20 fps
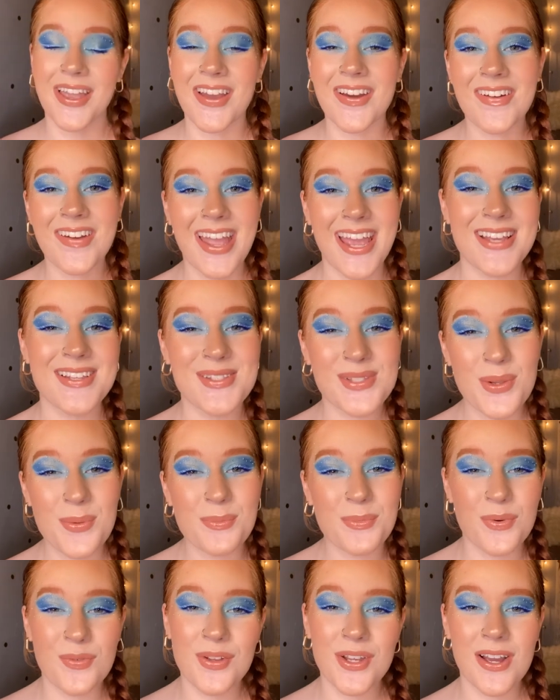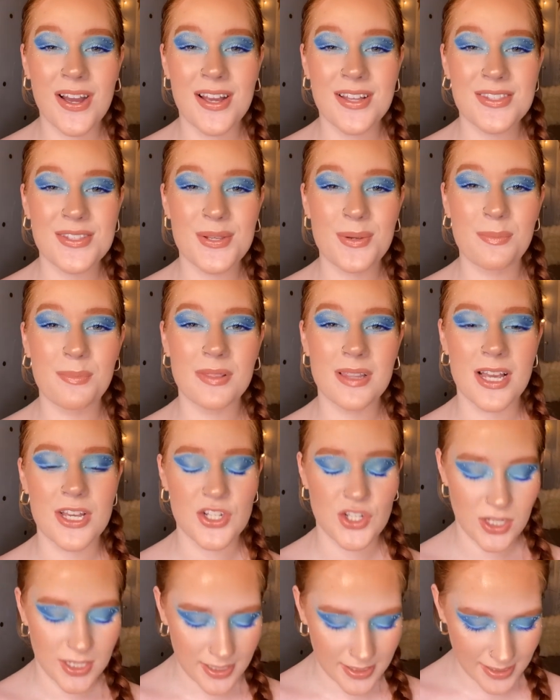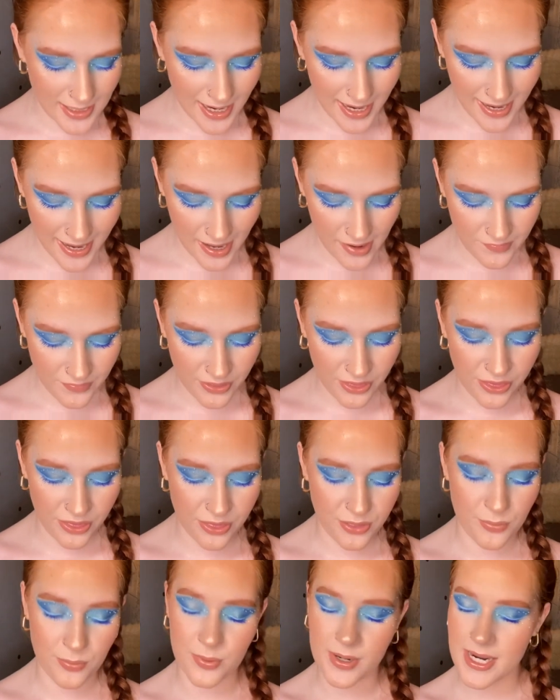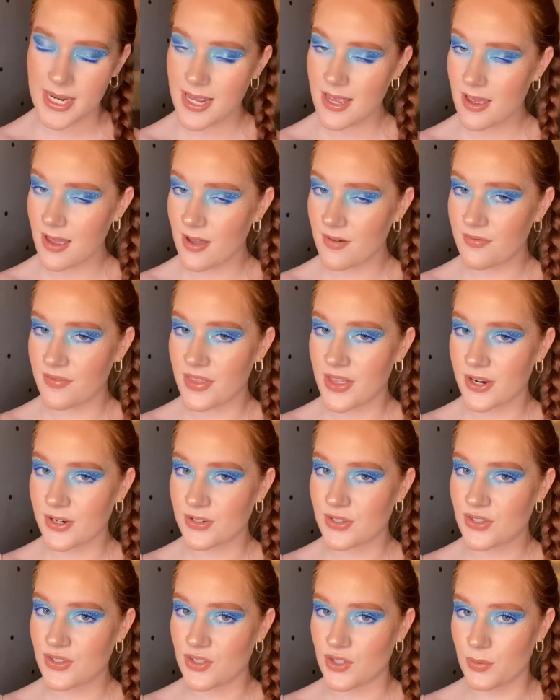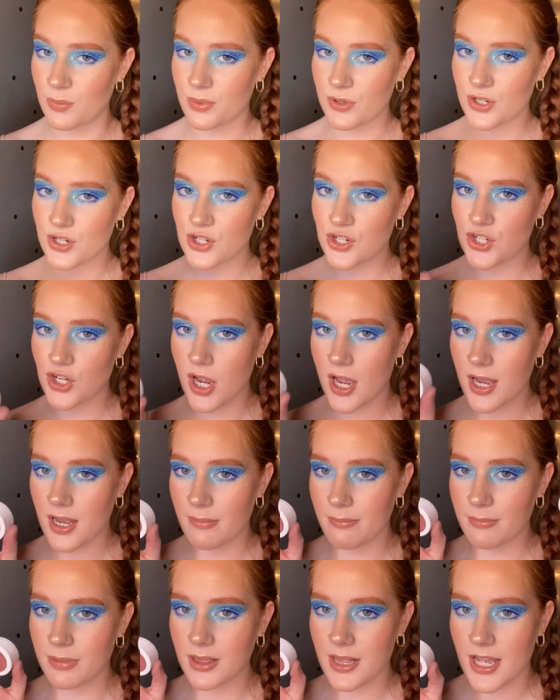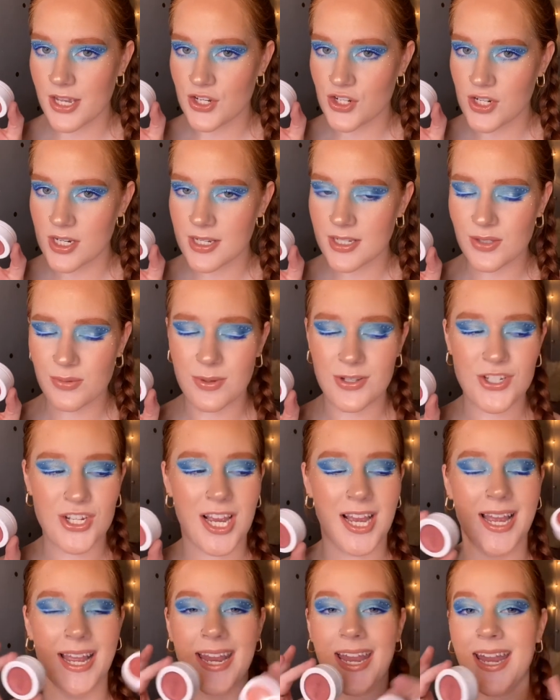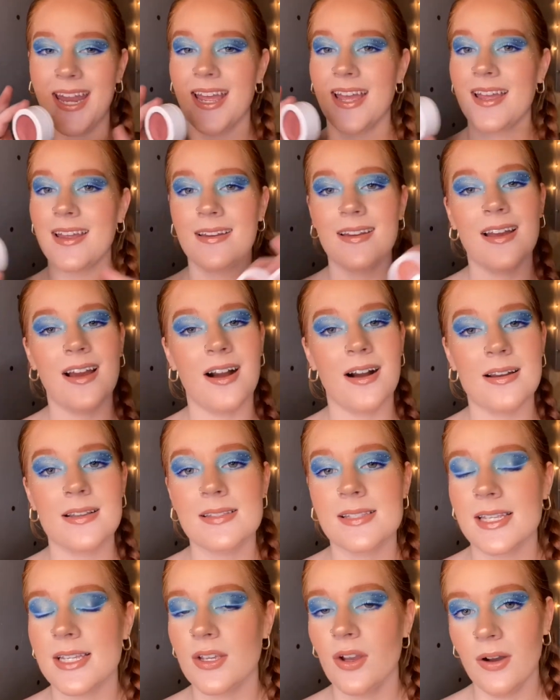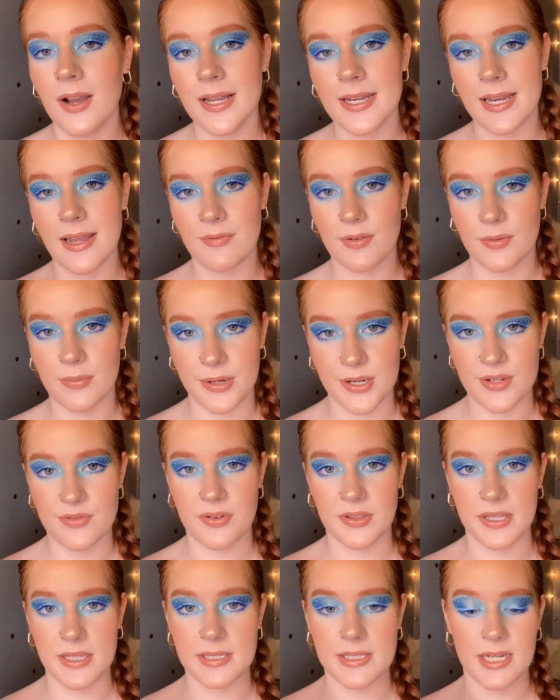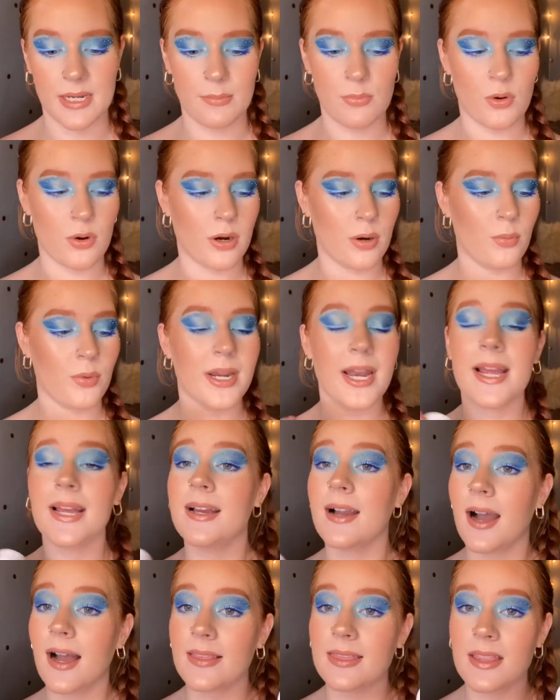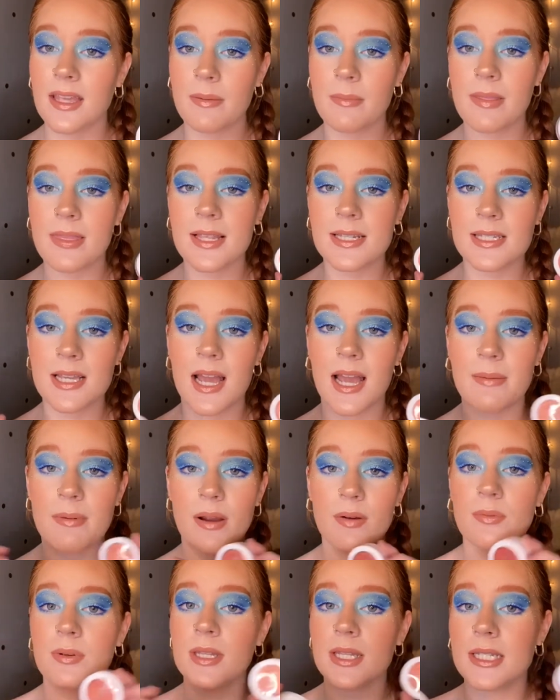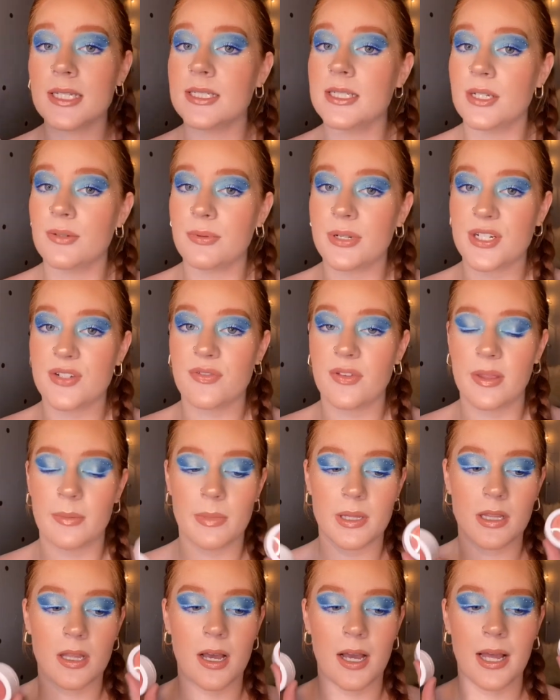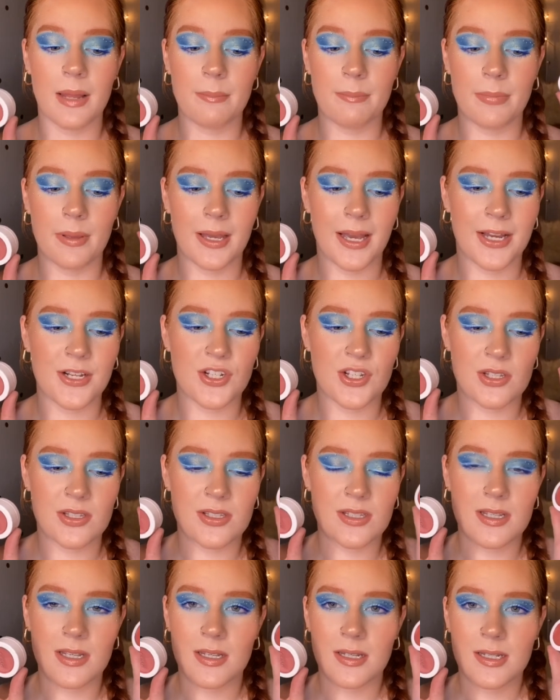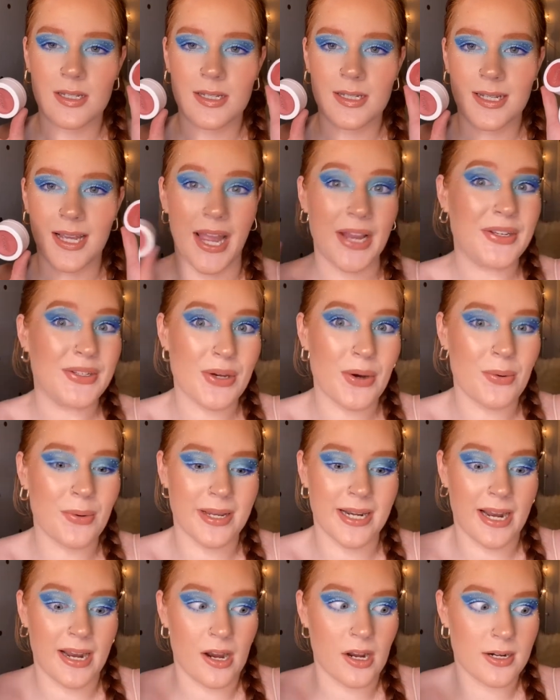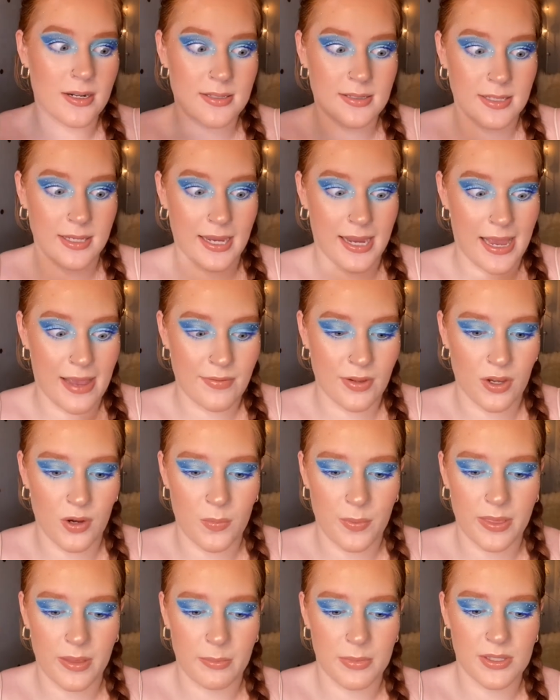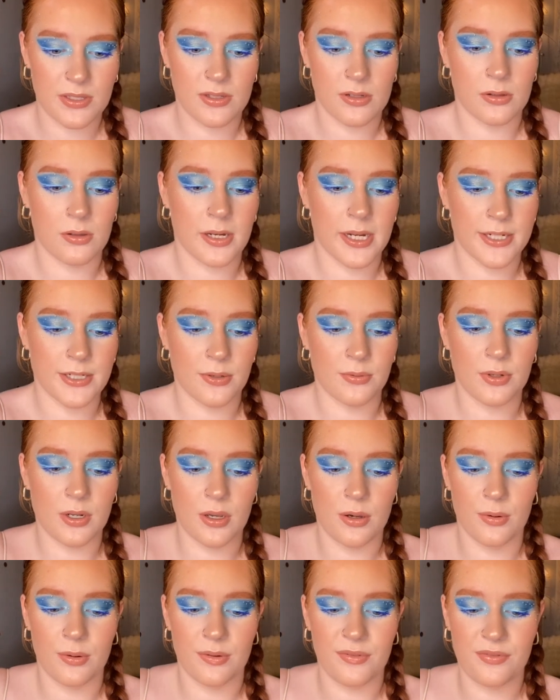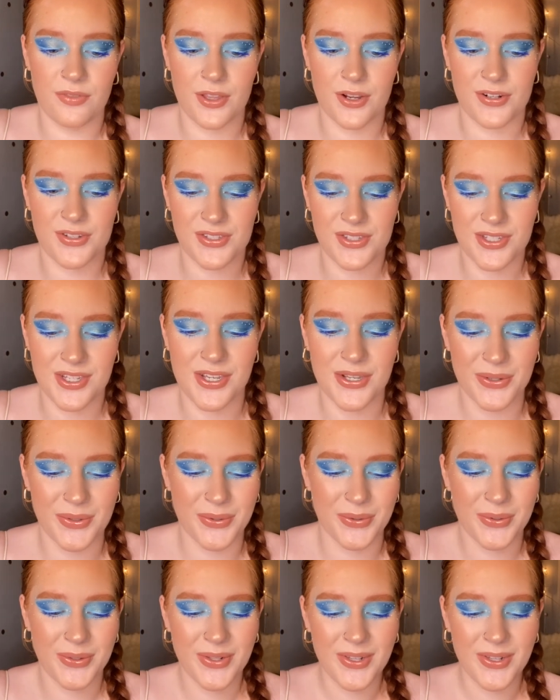Okay, so moving on to blushes. I have 3 of their Super Shock blushes, which honestly, y'all, I never reach for these anymore. When I got them at the time, I really did reach for them a lot, but I don't. And I haven't opened them in so long. I don't know if they're still